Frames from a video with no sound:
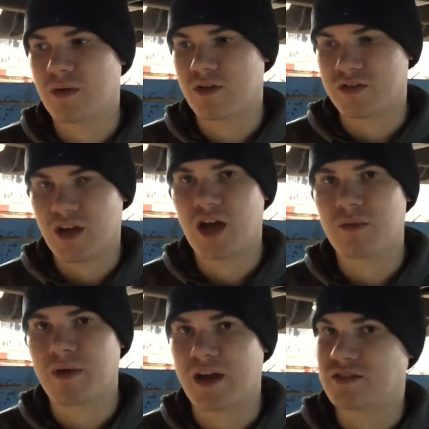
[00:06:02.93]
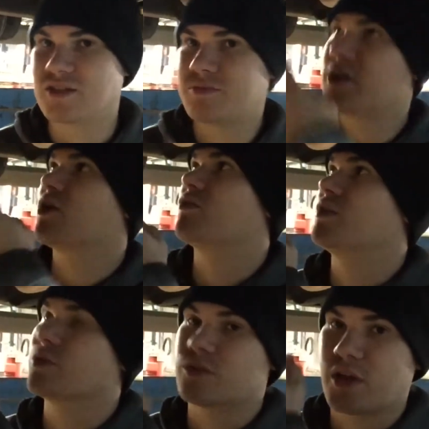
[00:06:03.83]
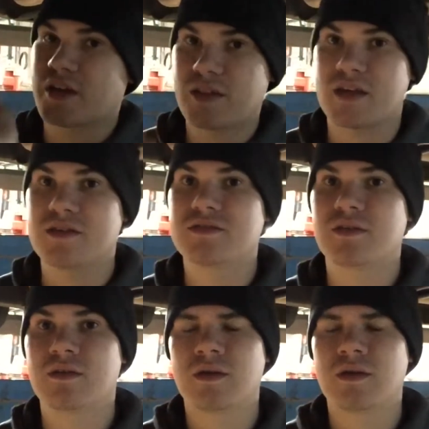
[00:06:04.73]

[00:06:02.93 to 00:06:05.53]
on the top, and it's a spin-on filter like these.